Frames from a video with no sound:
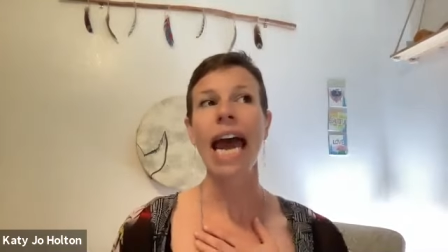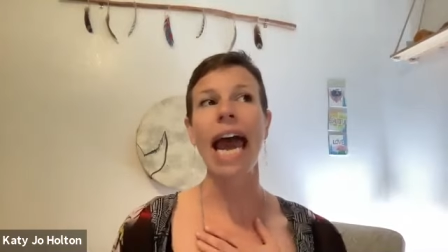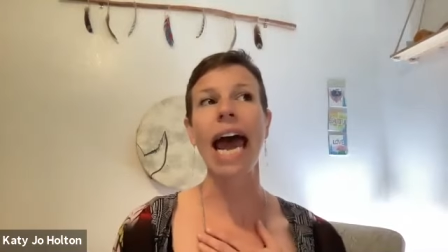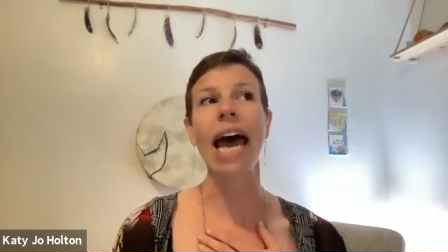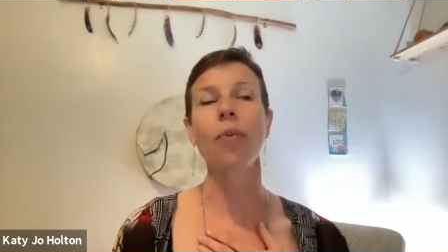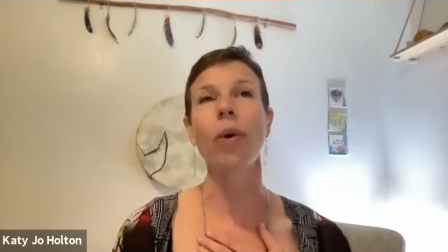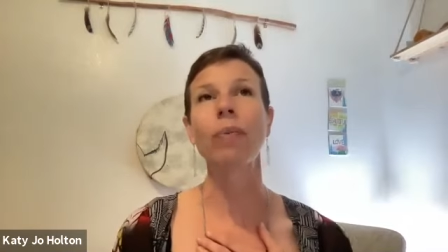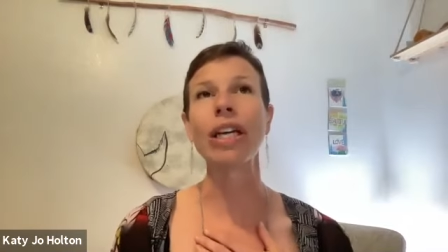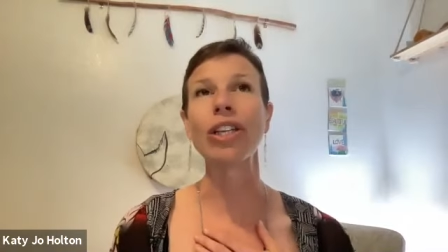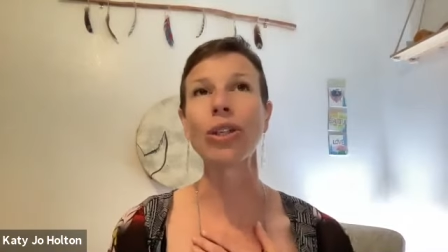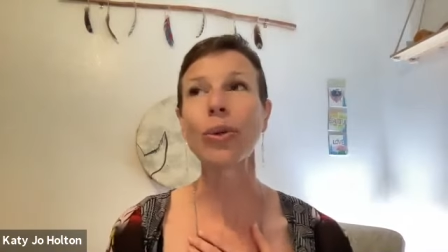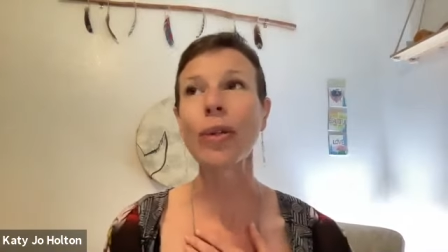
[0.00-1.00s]
and when
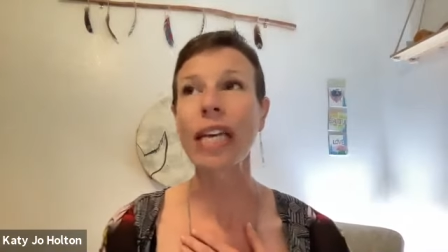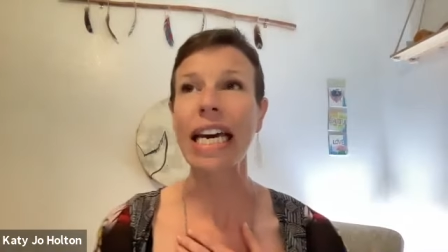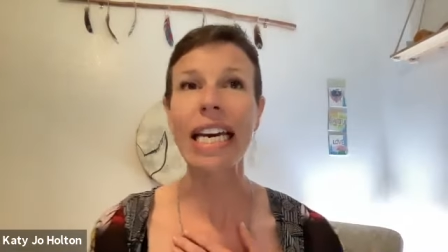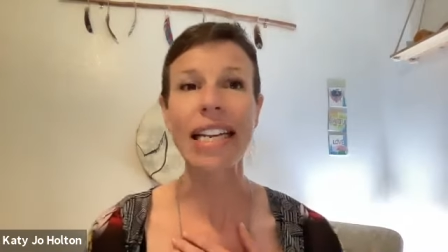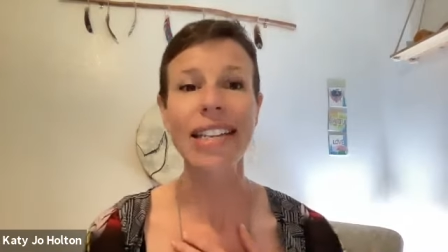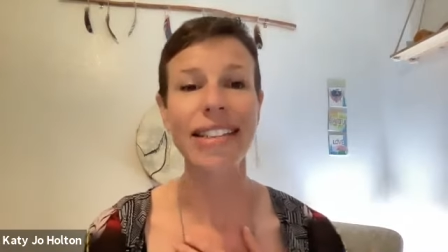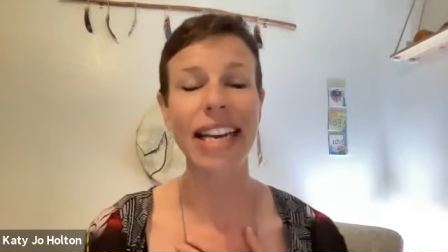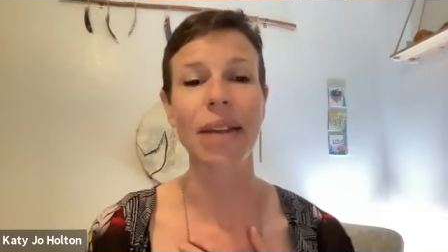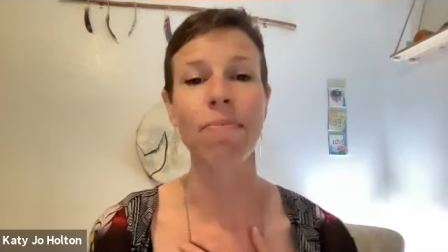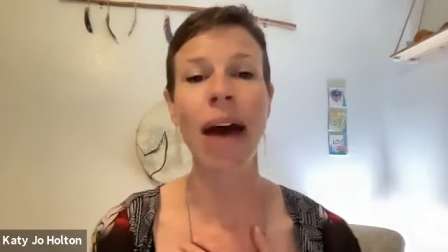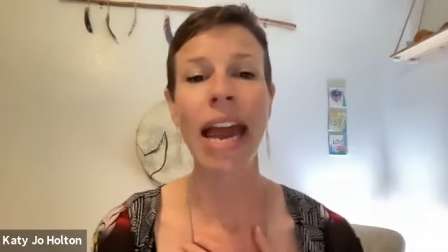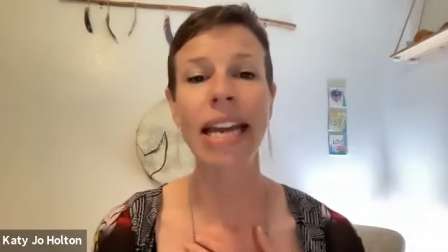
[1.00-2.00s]
we do this,
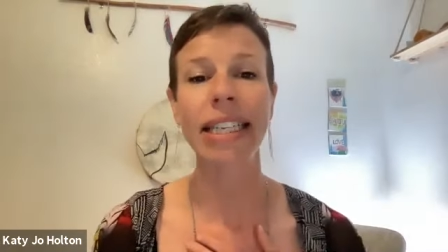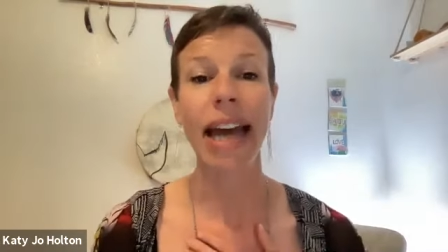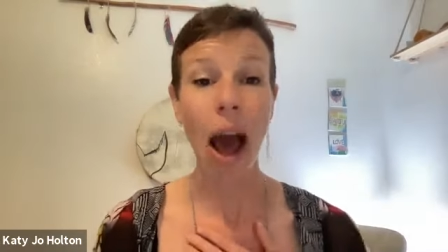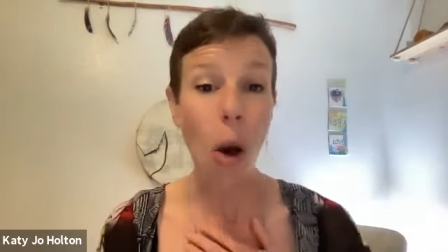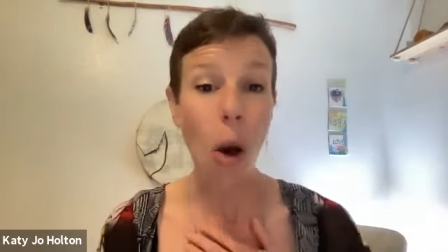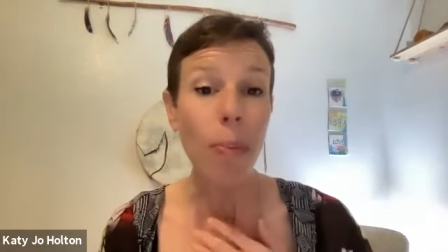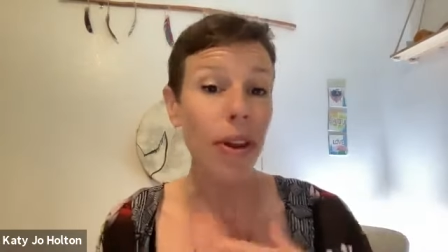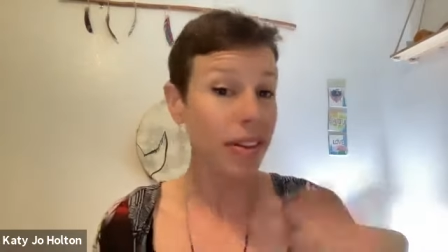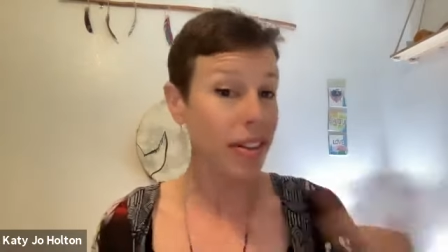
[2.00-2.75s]
it might help